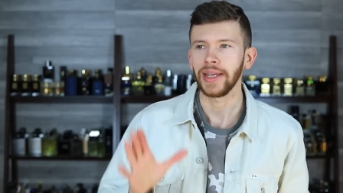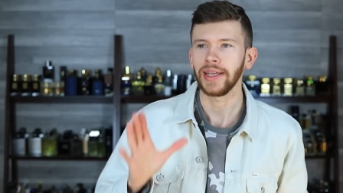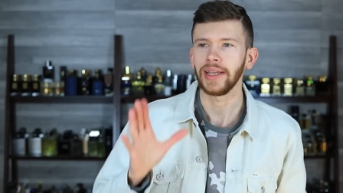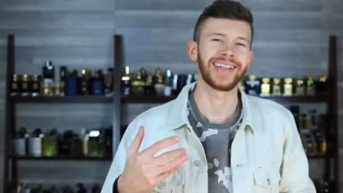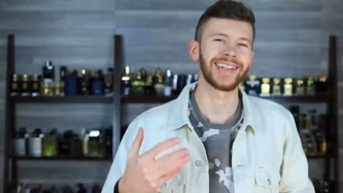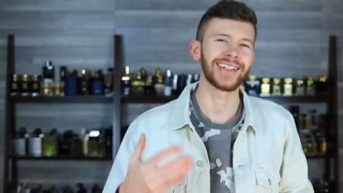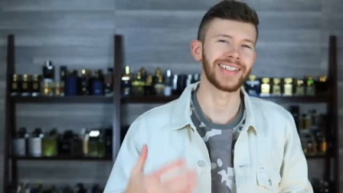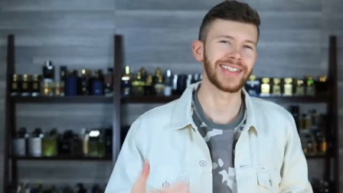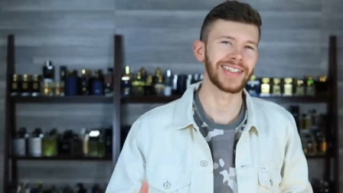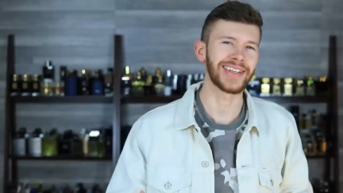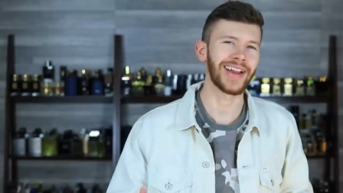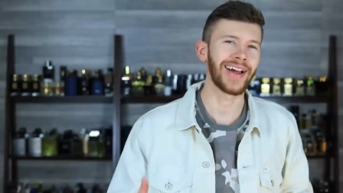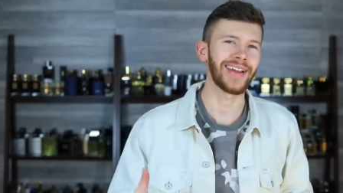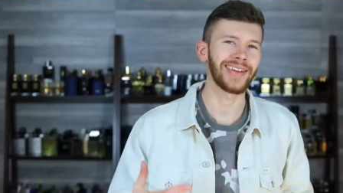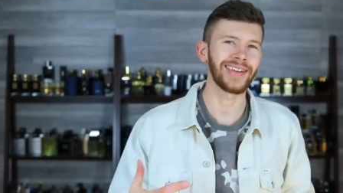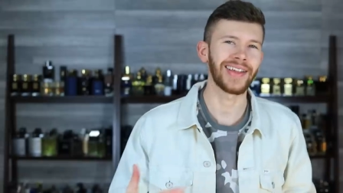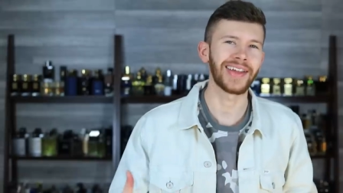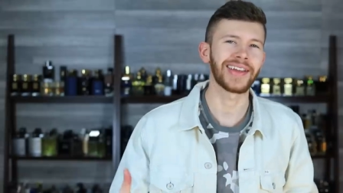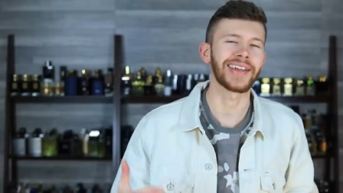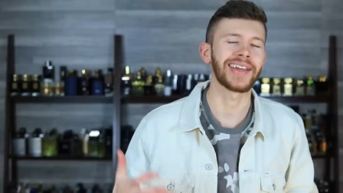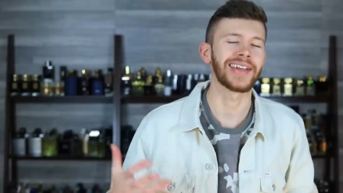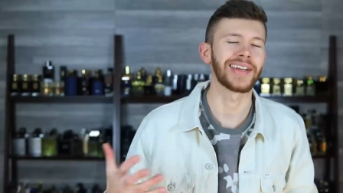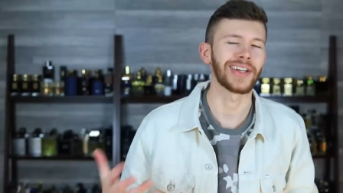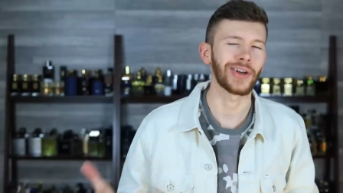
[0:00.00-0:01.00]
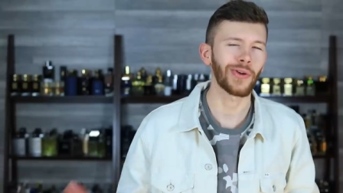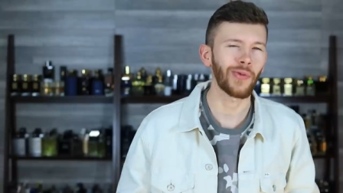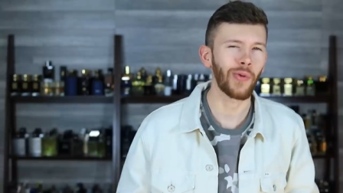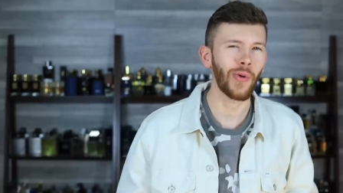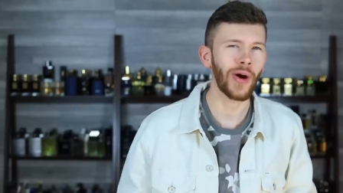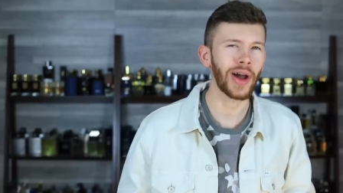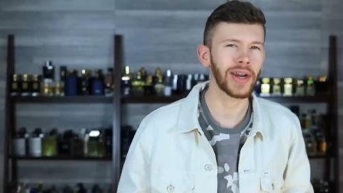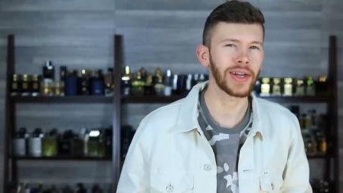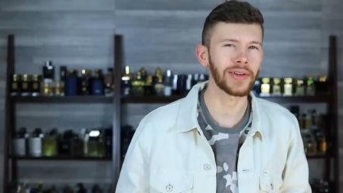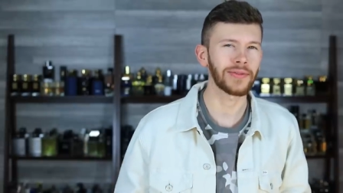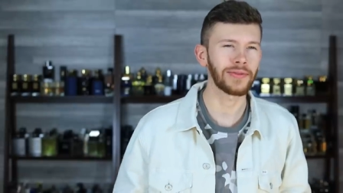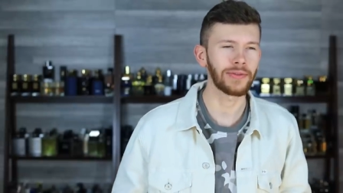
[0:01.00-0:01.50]
It's not like an
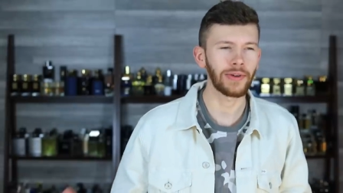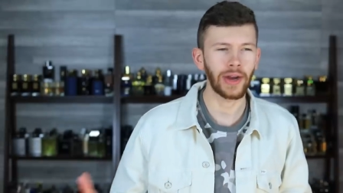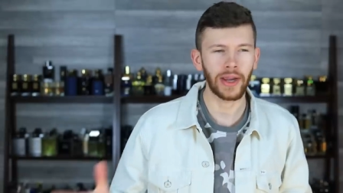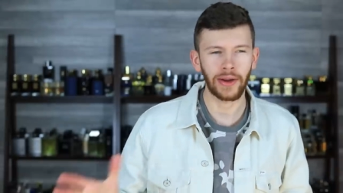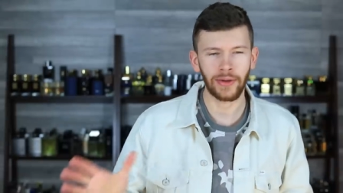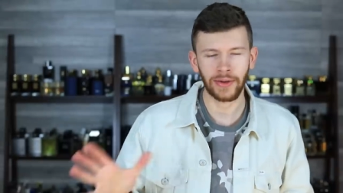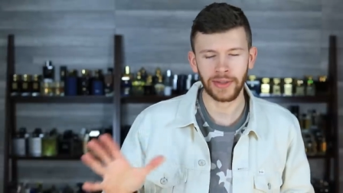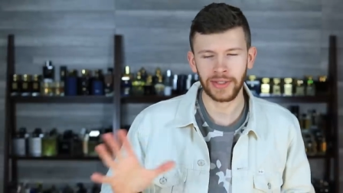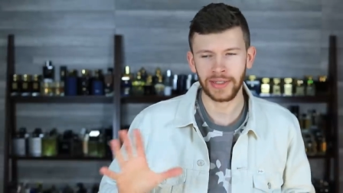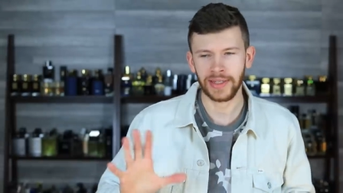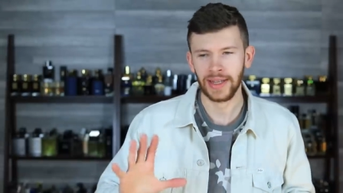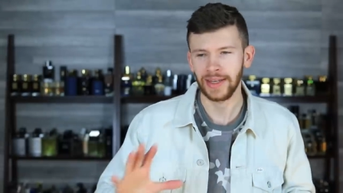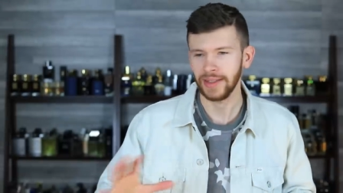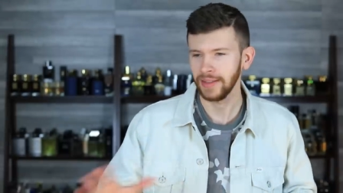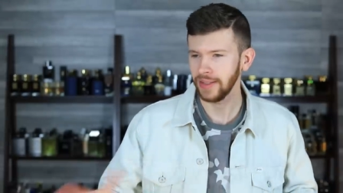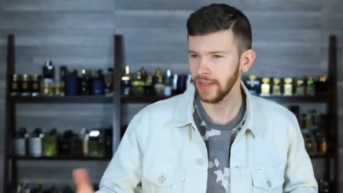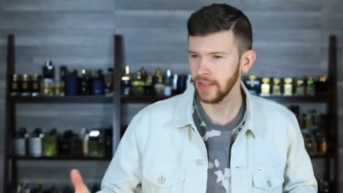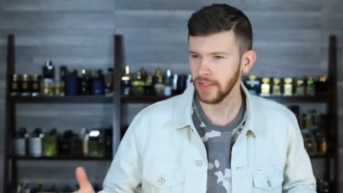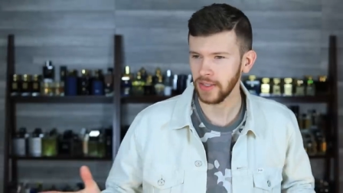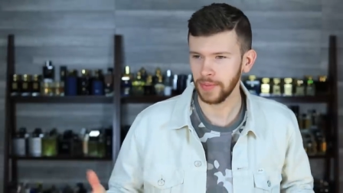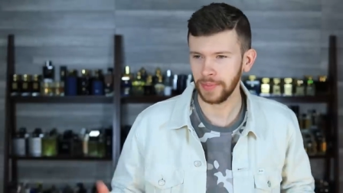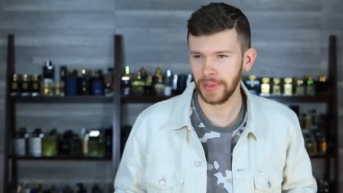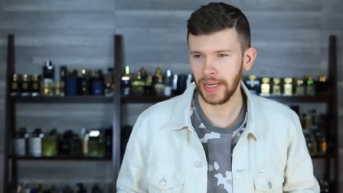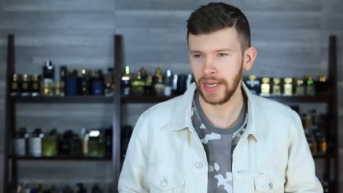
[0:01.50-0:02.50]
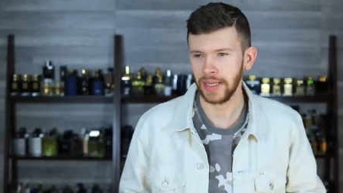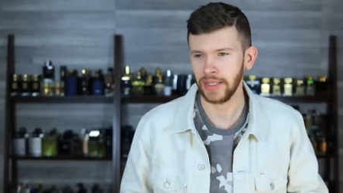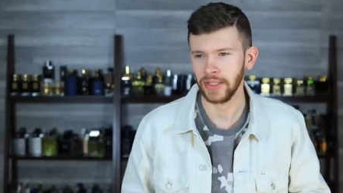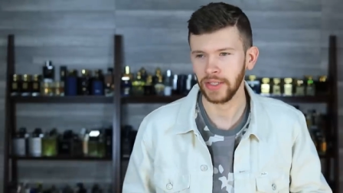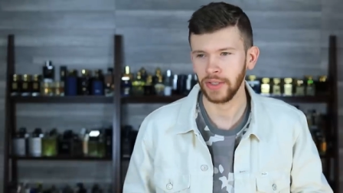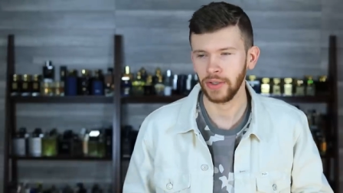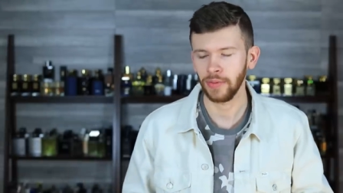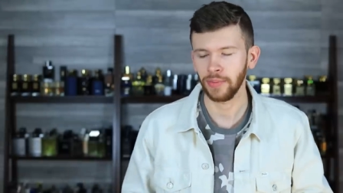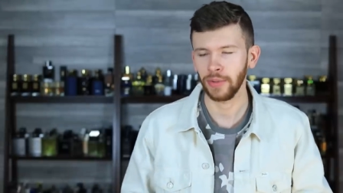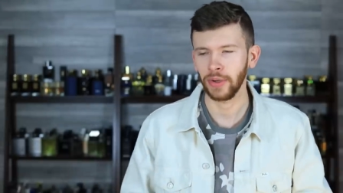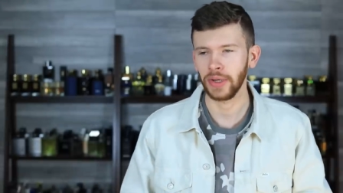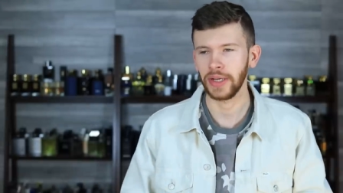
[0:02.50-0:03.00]
aquatic fragrance that dissipates
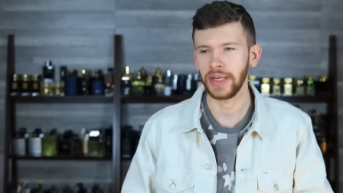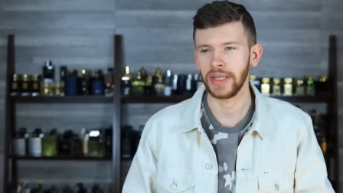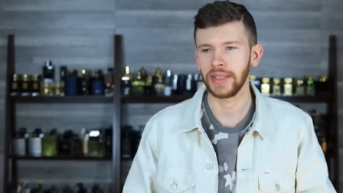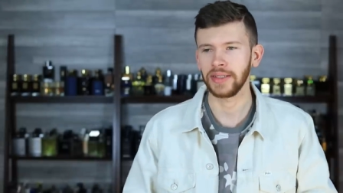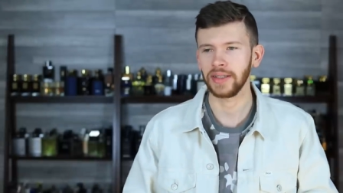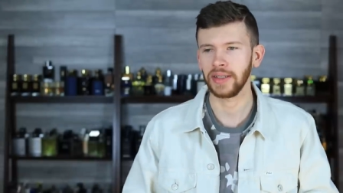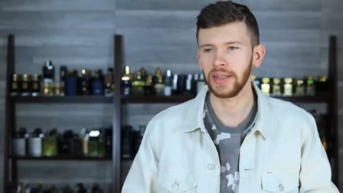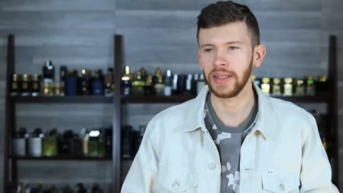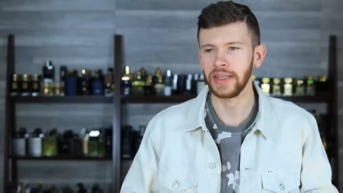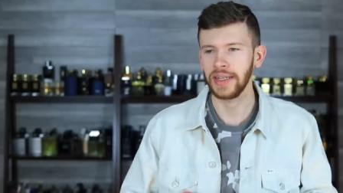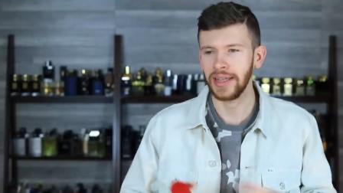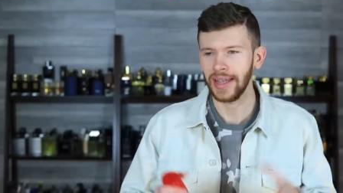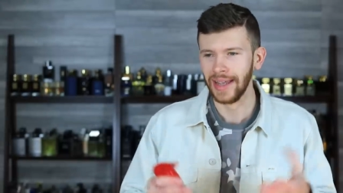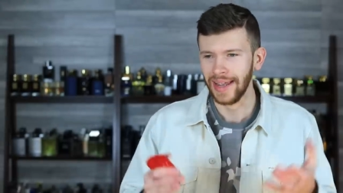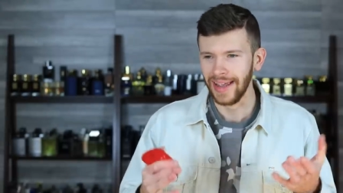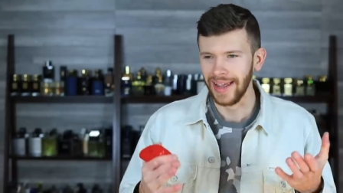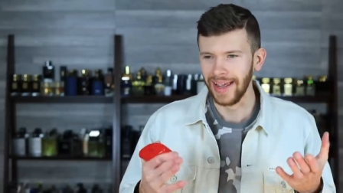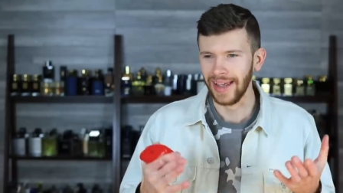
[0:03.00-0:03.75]
super easily.